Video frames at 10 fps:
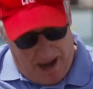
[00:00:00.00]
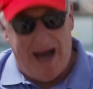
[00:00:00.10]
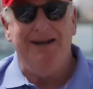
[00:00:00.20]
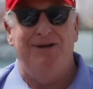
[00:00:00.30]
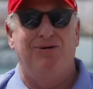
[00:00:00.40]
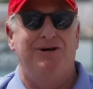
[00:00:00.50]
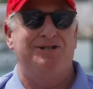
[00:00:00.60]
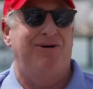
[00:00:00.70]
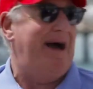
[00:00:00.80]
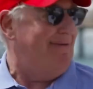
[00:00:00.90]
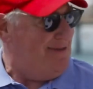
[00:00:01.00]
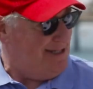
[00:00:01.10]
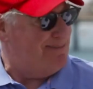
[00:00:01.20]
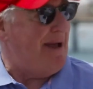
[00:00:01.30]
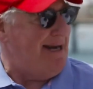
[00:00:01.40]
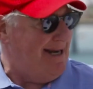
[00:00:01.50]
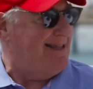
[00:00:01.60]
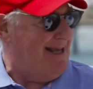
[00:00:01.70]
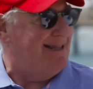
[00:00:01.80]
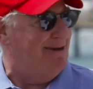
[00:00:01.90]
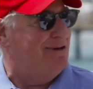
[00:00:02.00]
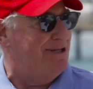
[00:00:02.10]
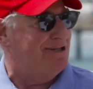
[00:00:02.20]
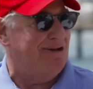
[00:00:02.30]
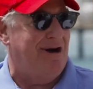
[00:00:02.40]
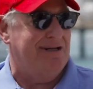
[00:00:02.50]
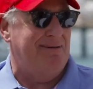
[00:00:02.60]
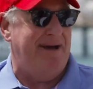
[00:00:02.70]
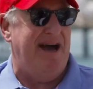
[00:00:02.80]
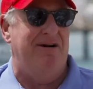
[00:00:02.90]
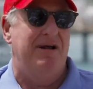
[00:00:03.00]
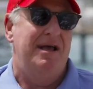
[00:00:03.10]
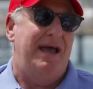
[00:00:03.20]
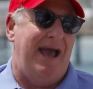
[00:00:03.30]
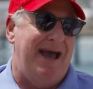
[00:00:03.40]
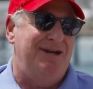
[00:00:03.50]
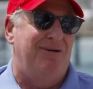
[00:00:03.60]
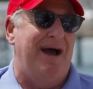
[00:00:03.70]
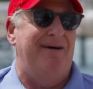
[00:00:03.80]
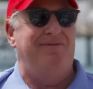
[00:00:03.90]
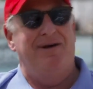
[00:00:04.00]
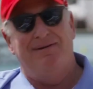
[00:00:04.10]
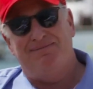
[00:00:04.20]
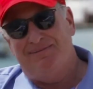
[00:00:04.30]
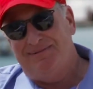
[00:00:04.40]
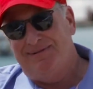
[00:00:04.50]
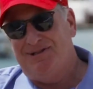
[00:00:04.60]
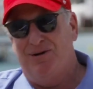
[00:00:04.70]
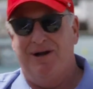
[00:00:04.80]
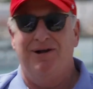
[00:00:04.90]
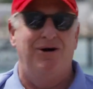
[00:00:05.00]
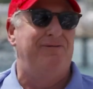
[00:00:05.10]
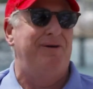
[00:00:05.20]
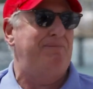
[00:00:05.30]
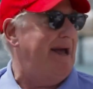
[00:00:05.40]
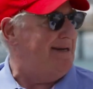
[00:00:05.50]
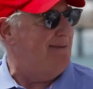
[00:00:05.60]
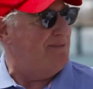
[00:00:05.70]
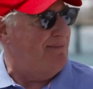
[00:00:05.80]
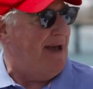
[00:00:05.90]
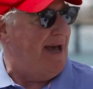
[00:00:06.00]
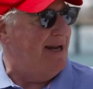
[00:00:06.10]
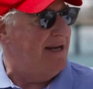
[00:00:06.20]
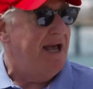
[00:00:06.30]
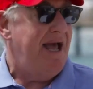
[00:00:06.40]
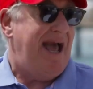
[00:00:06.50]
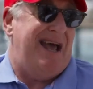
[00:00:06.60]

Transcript: but you also have the spending thing that we just talked about, and you have the sort of COVID pent-up demand,